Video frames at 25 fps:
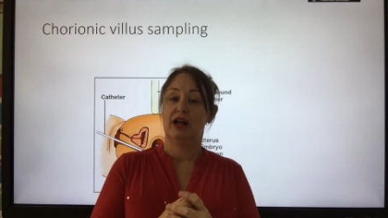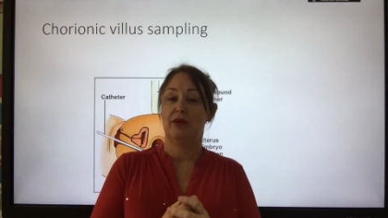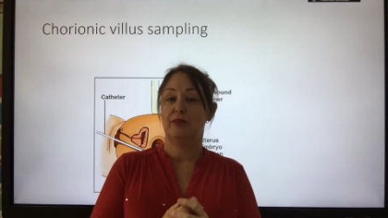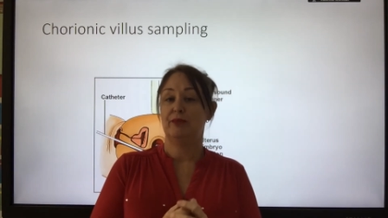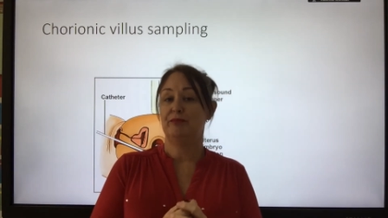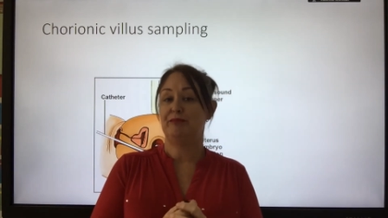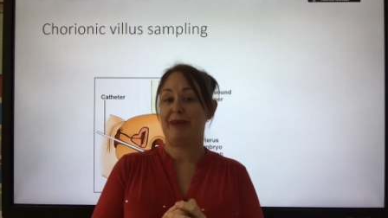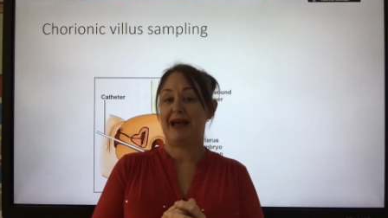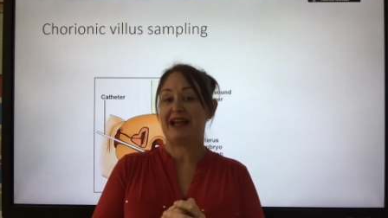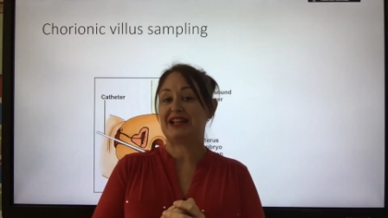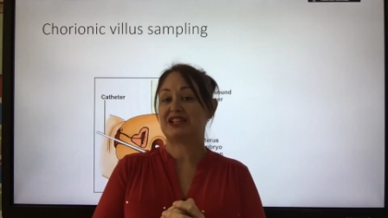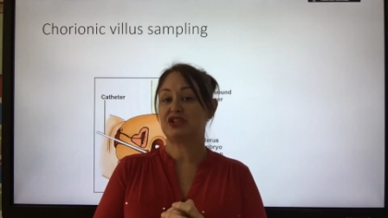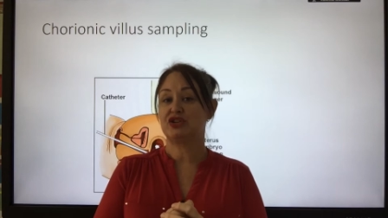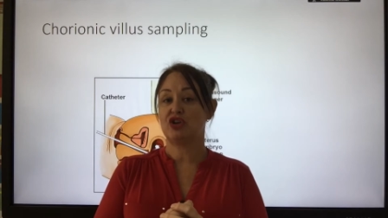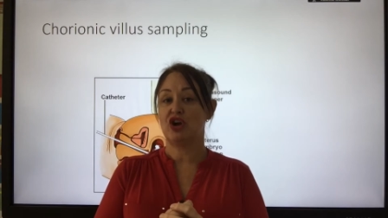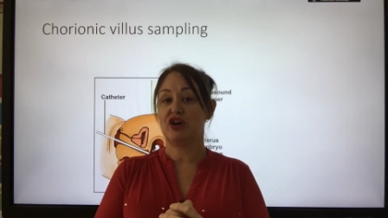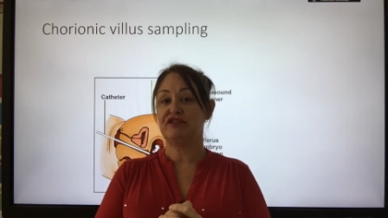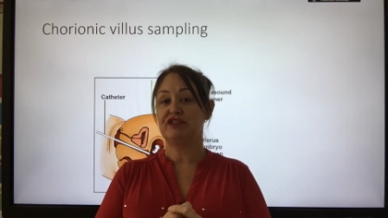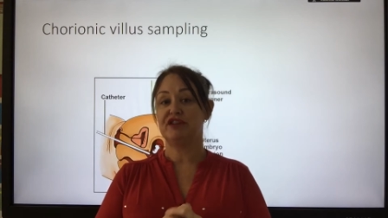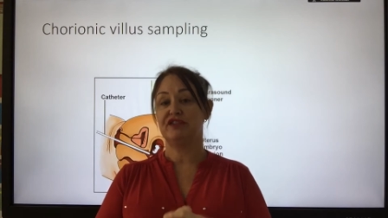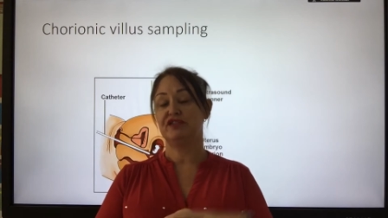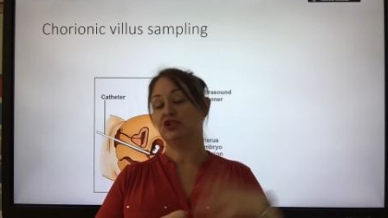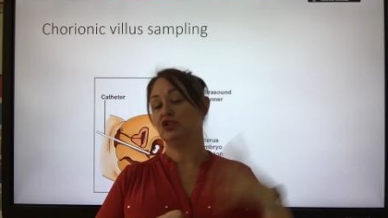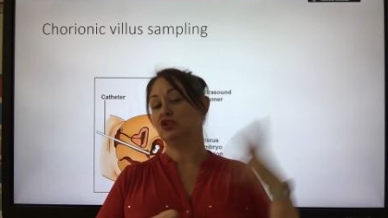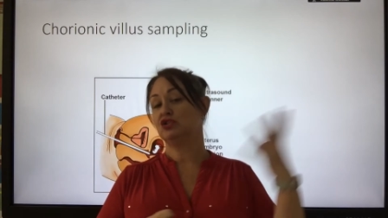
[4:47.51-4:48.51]
better
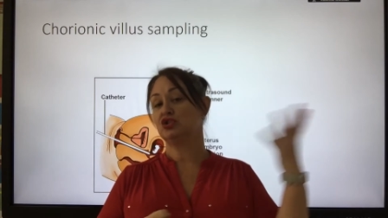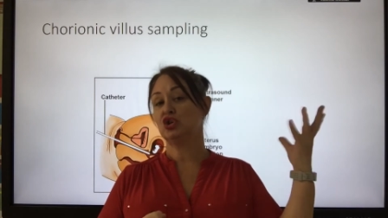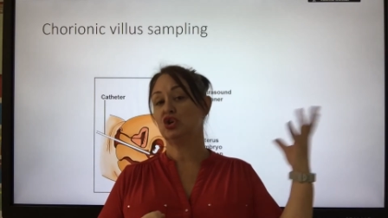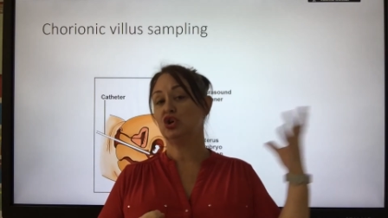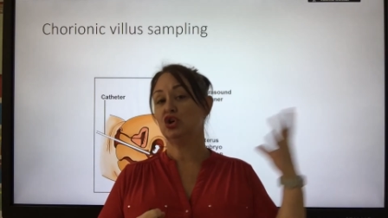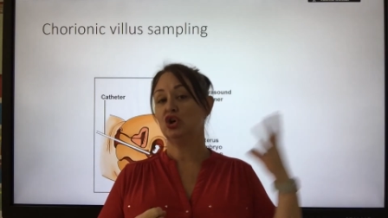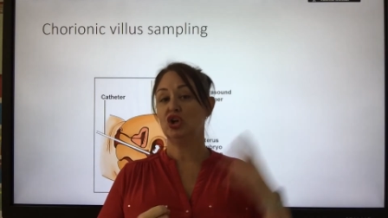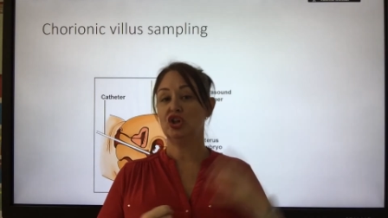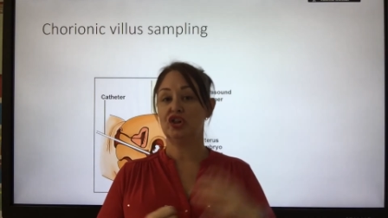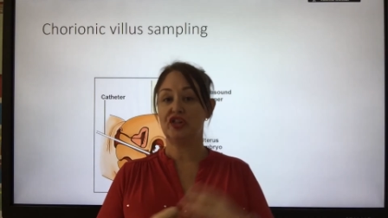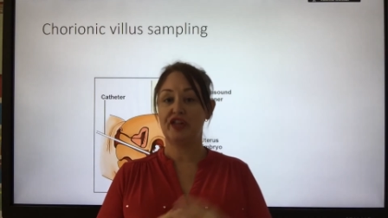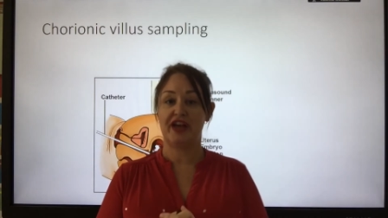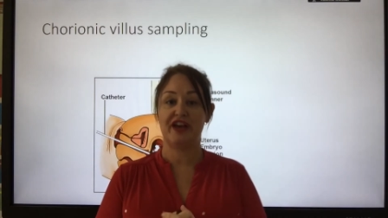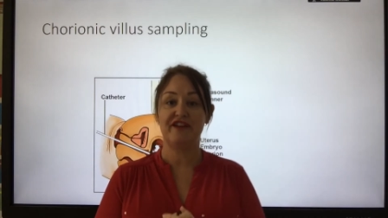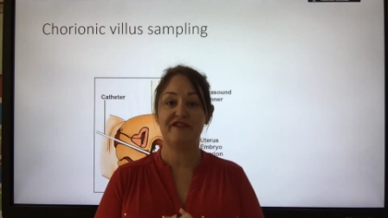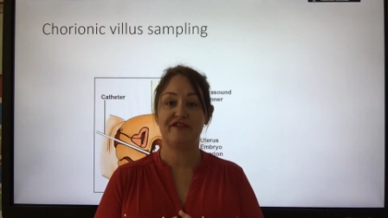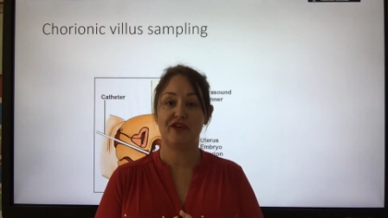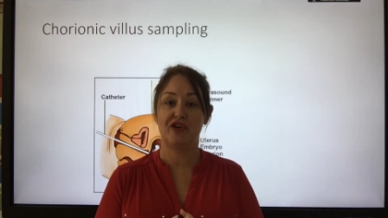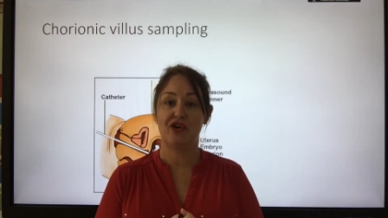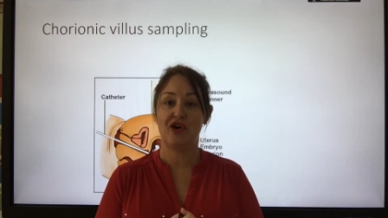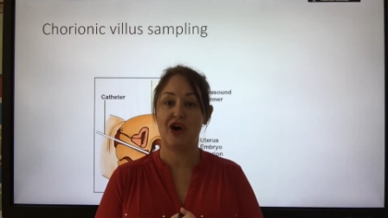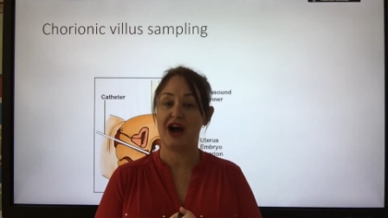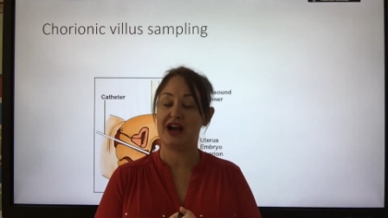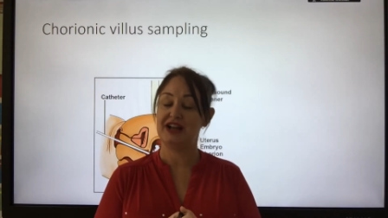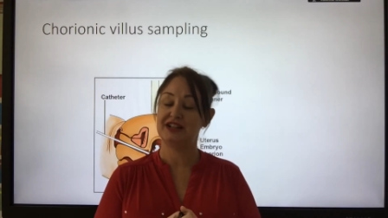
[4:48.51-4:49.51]
off if you're tall,
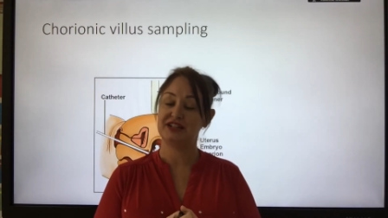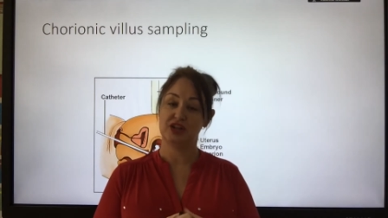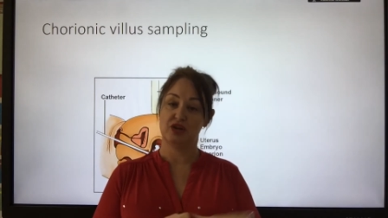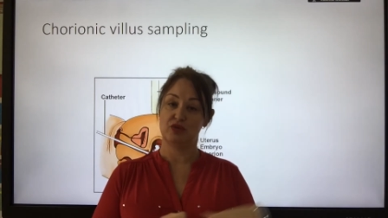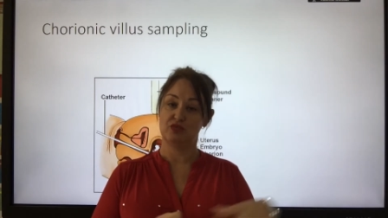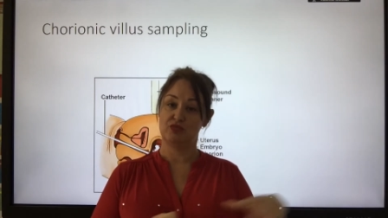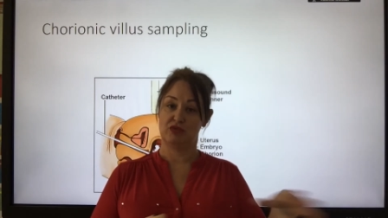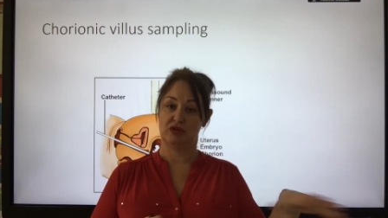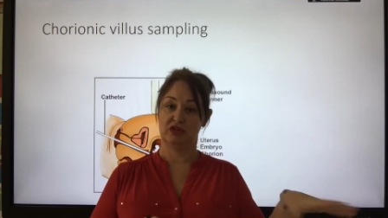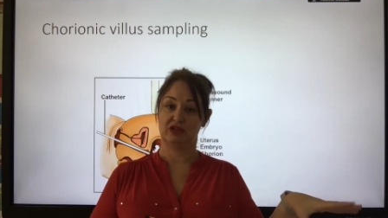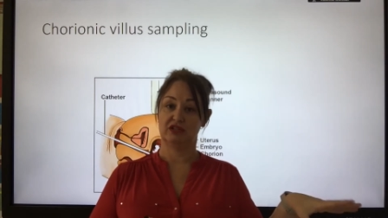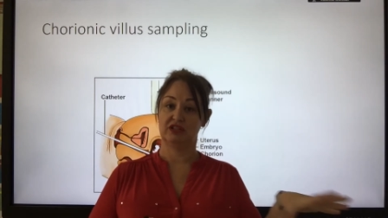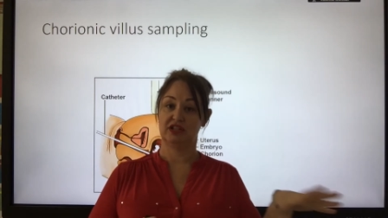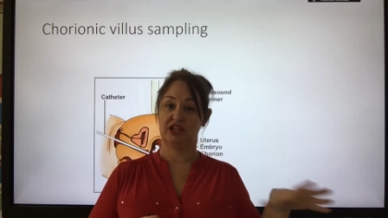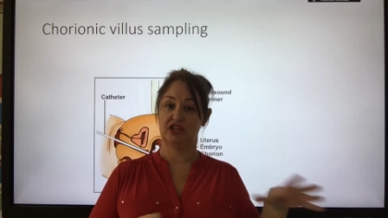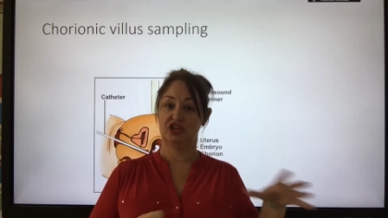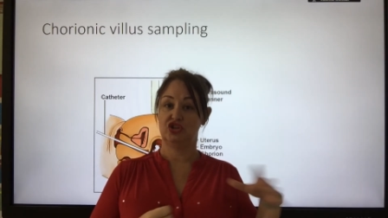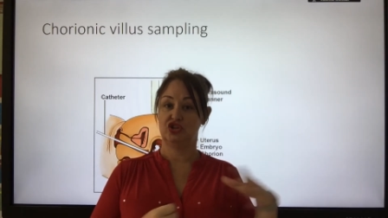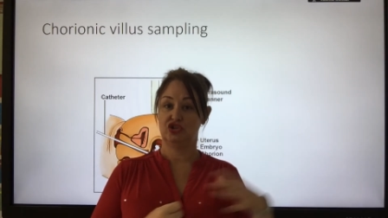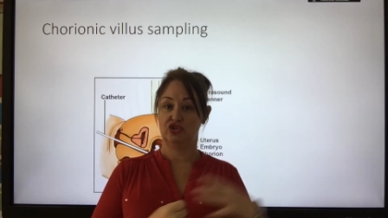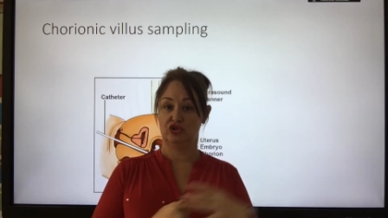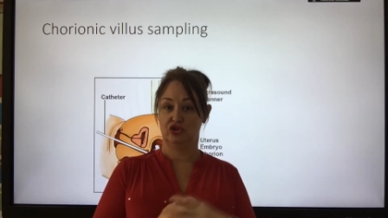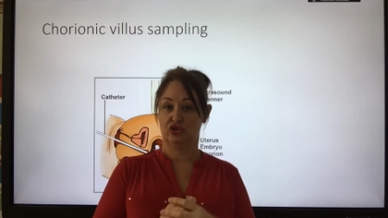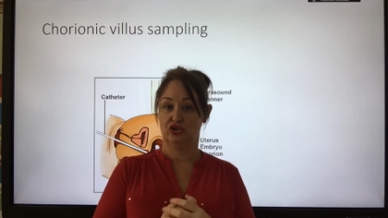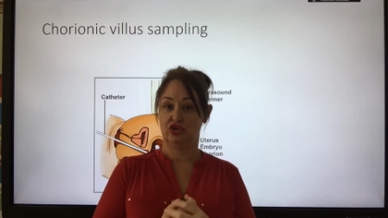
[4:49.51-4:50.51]
therefore I don't want a
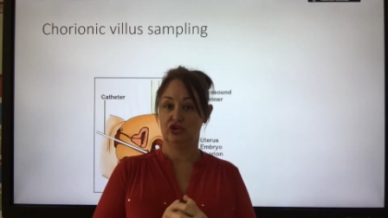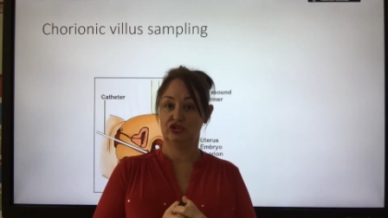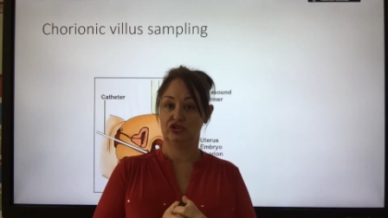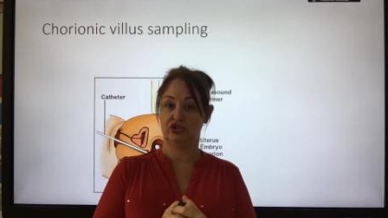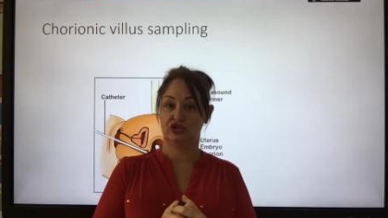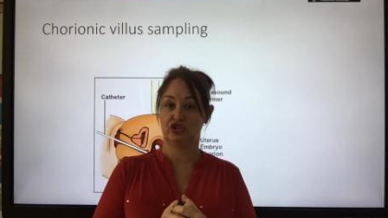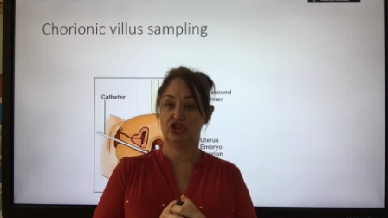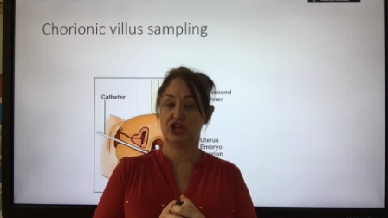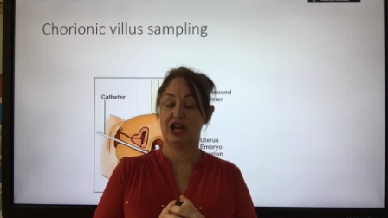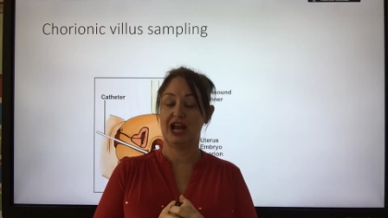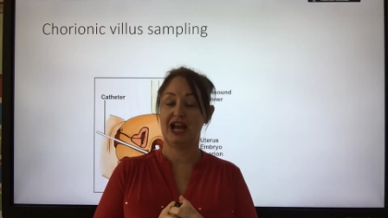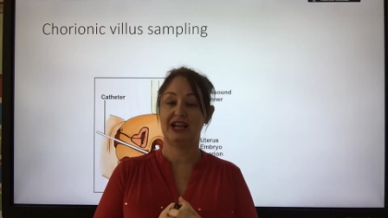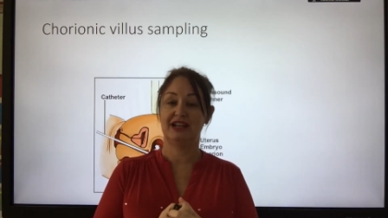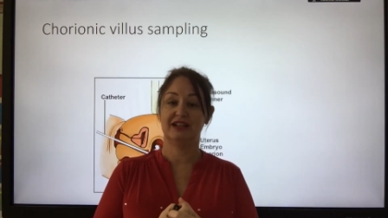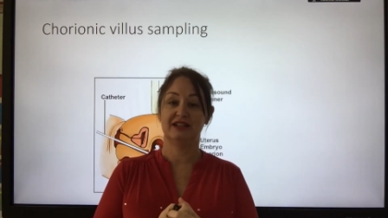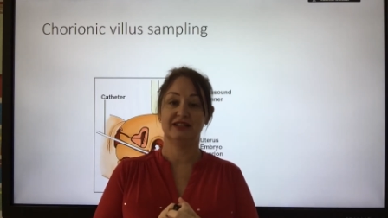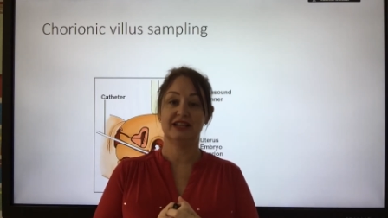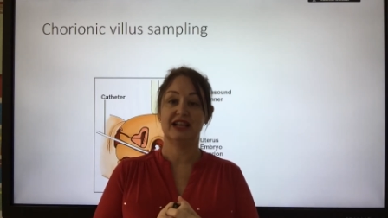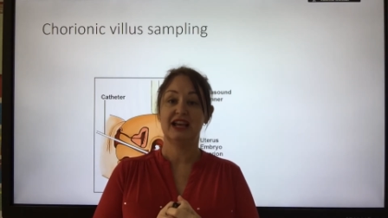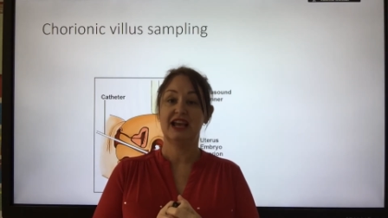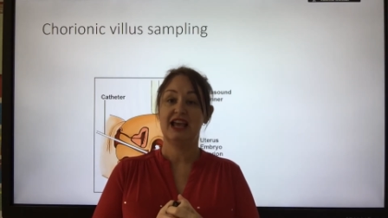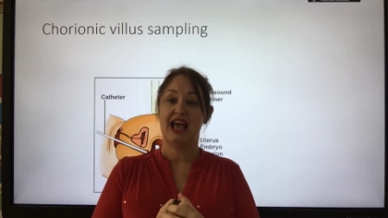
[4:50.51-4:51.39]
short child.